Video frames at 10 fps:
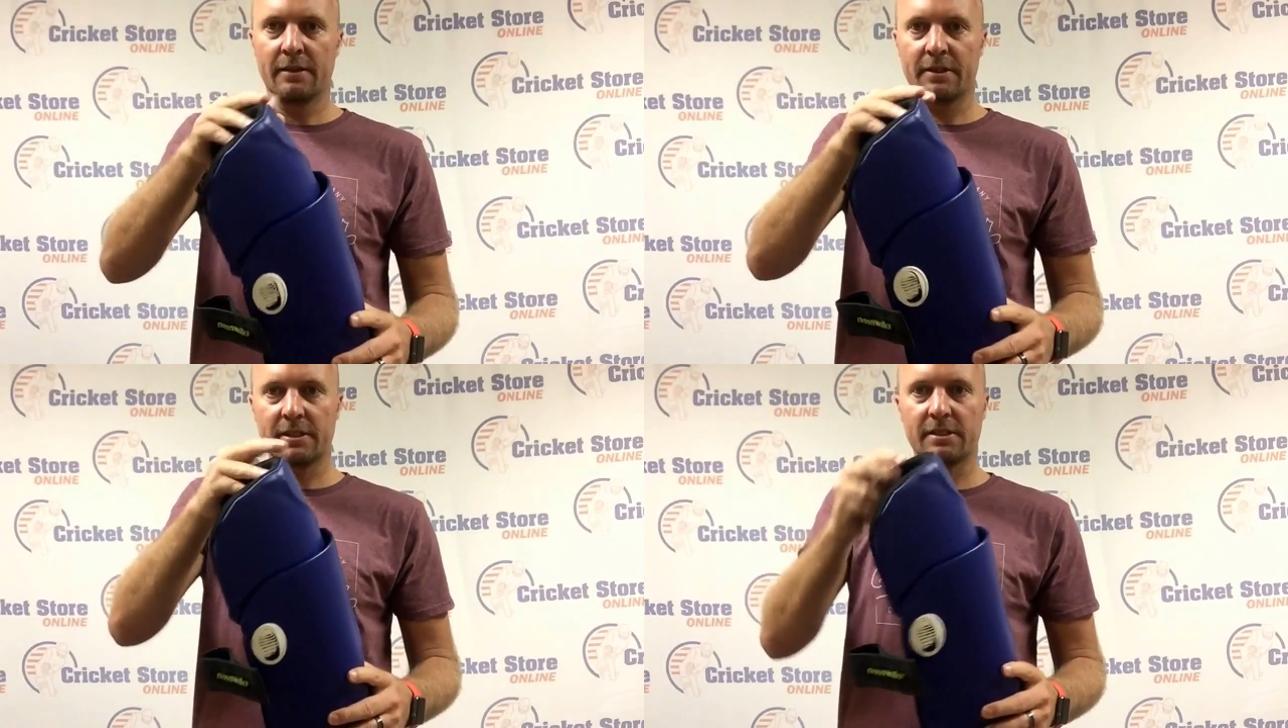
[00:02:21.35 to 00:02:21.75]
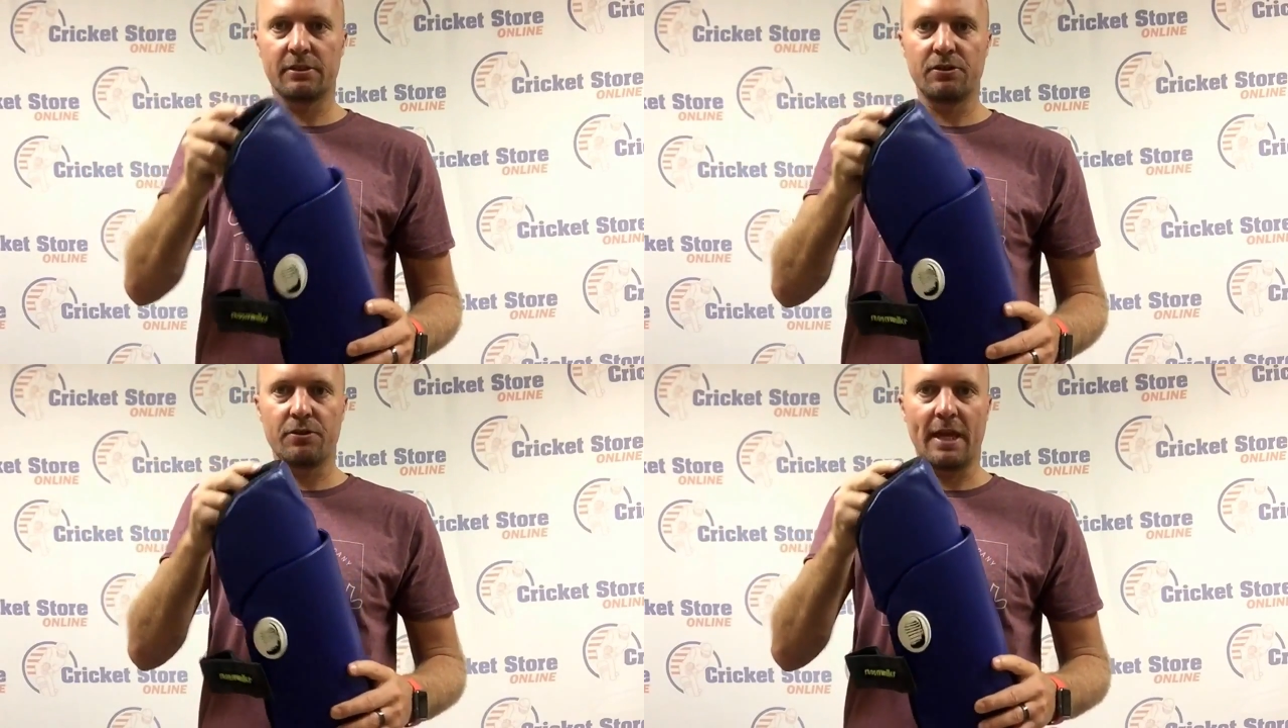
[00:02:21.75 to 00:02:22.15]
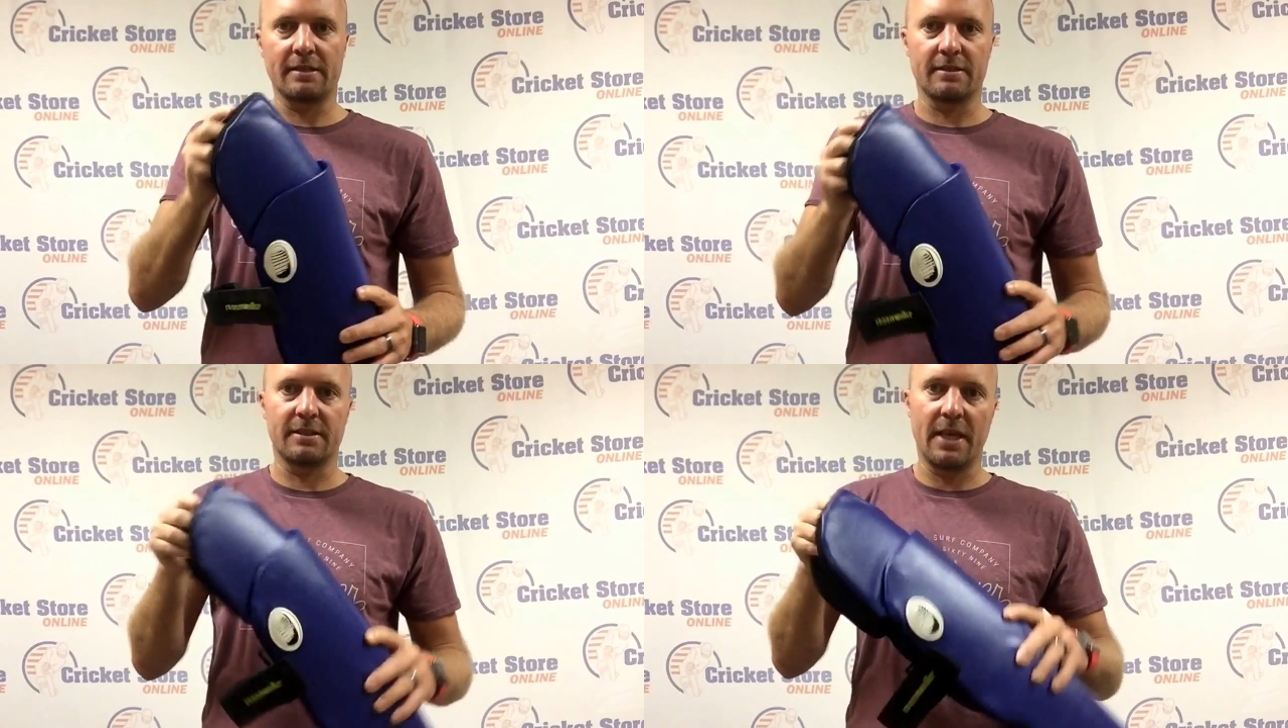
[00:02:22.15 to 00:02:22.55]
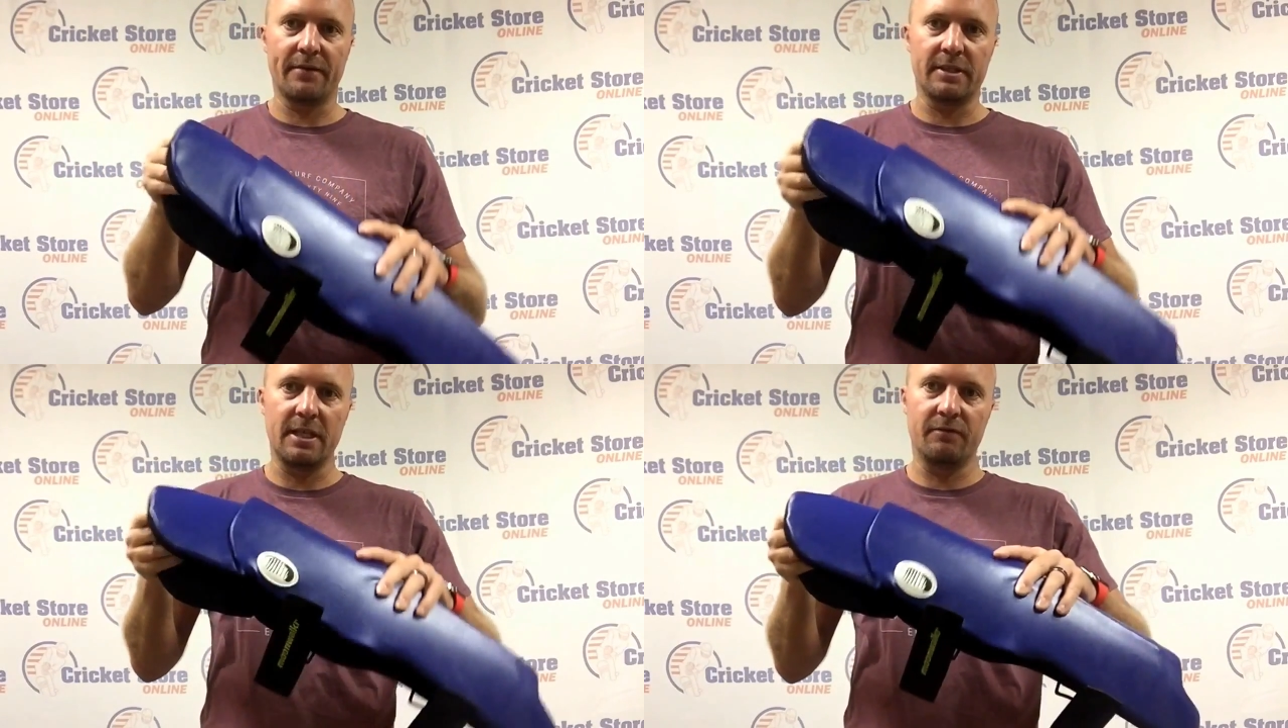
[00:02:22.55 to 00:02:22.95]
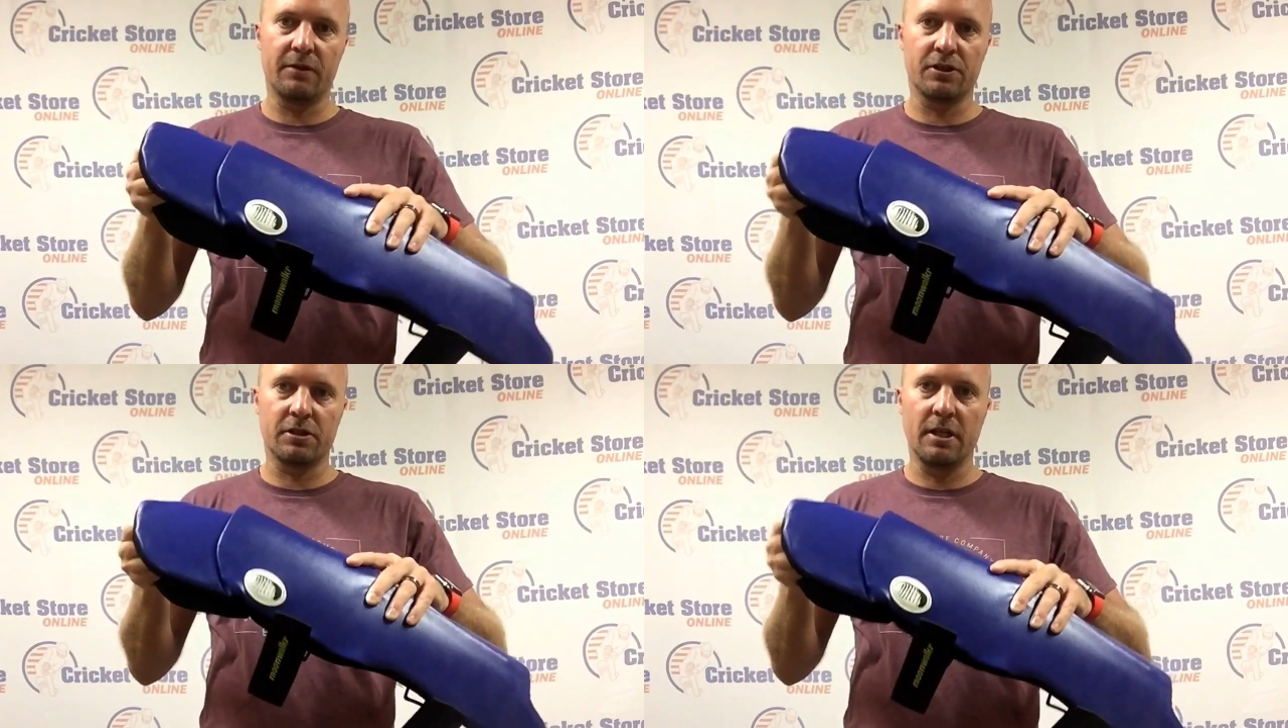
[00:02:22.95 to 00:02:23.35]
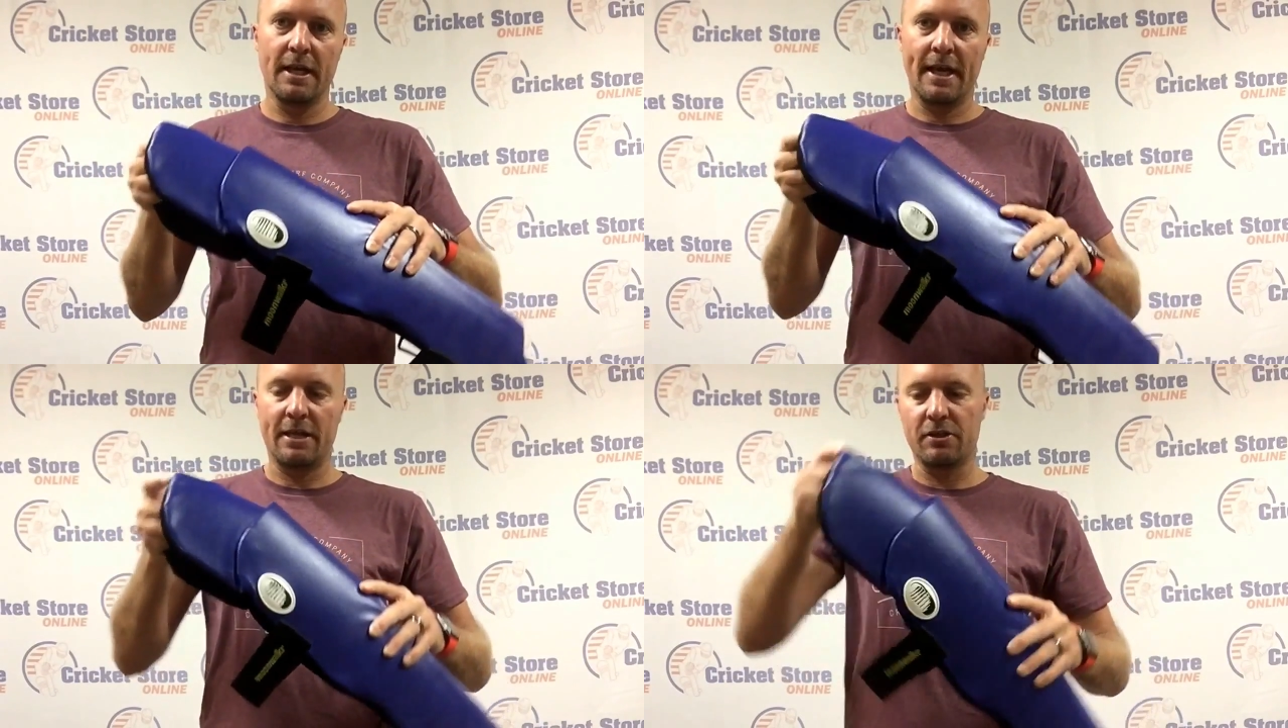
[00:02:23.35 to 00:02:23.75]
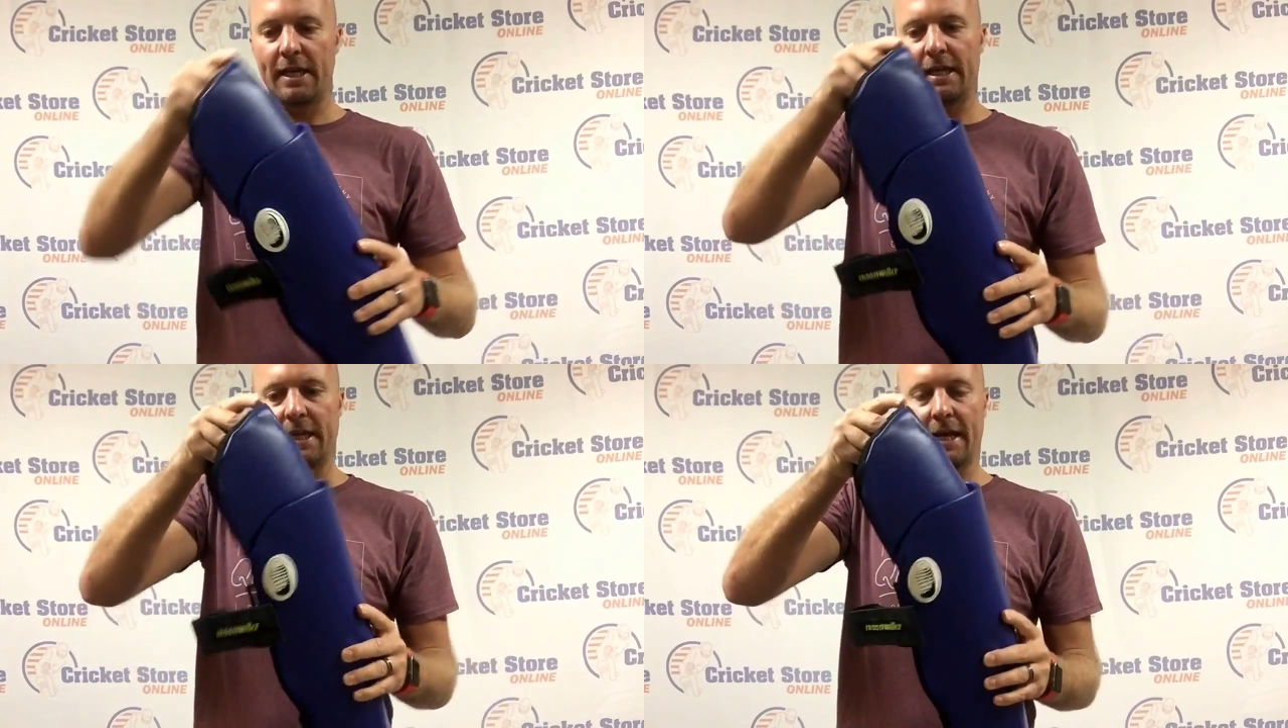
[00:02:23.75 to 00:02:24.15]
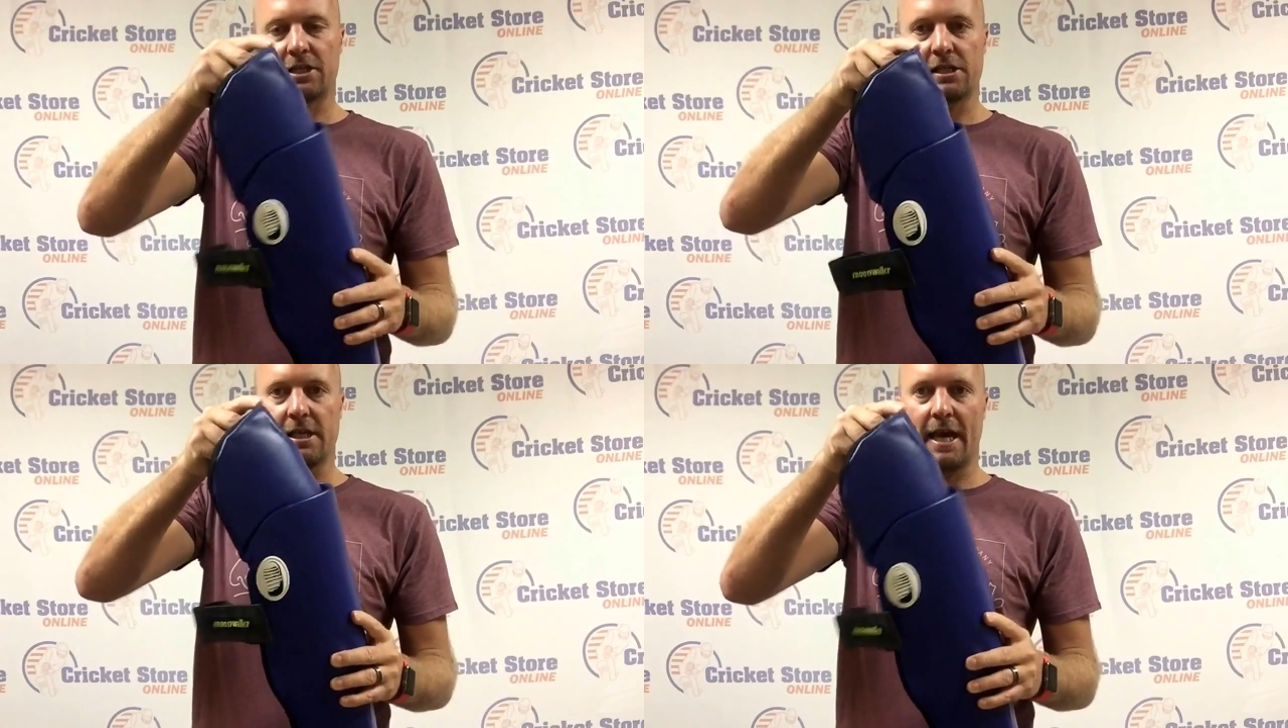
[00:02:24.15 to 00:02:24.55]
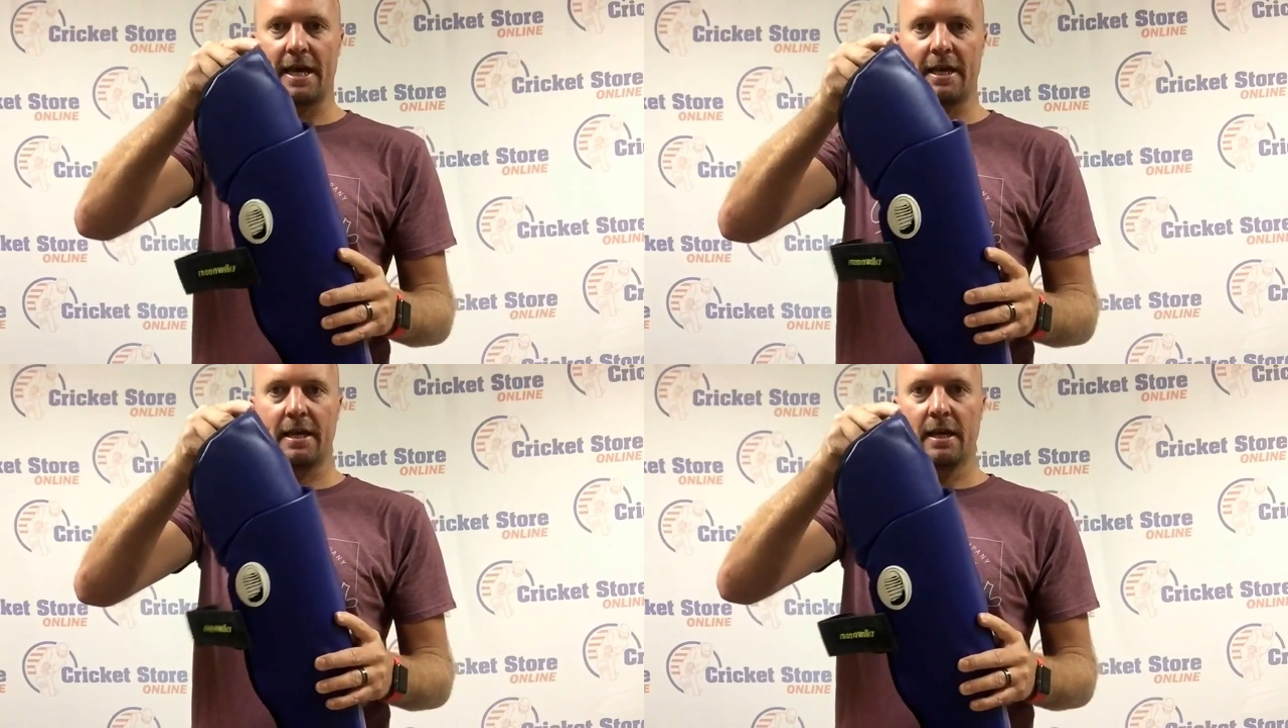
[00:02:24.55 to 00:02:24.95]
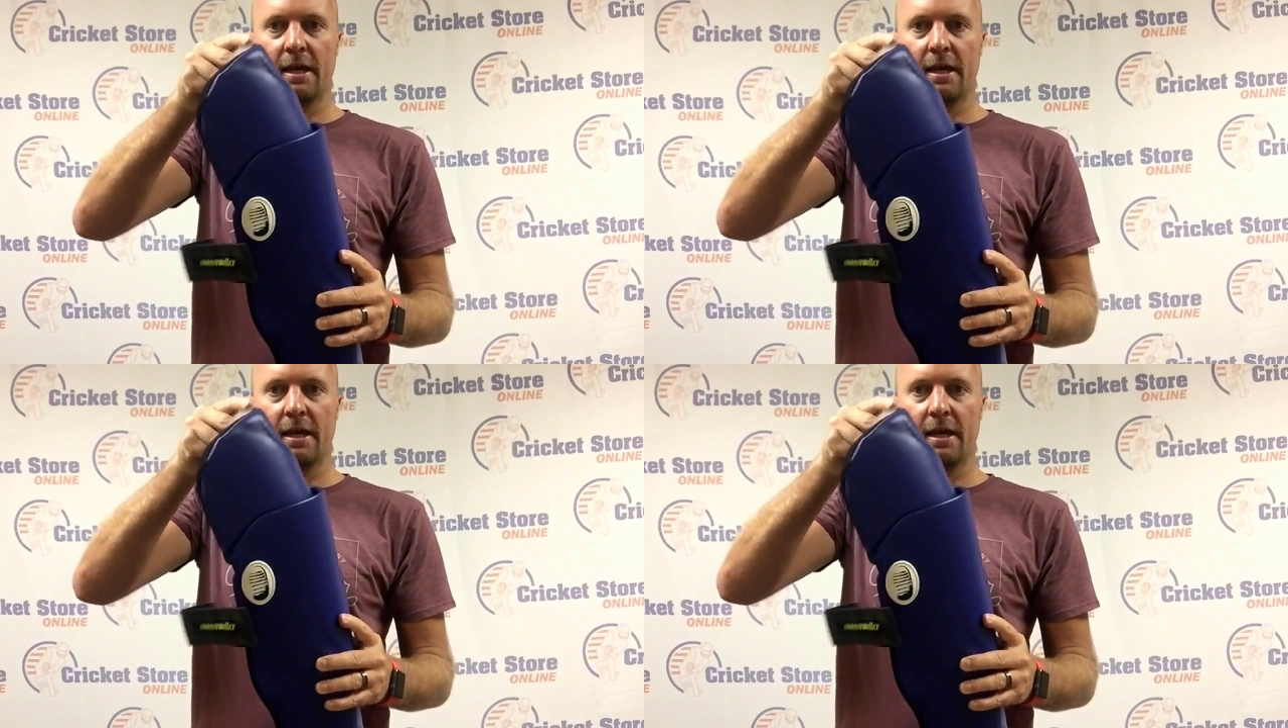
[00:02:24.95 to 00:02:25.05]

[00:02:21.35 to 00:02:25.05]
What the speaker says: This is the 2017 version, and you're getting actually a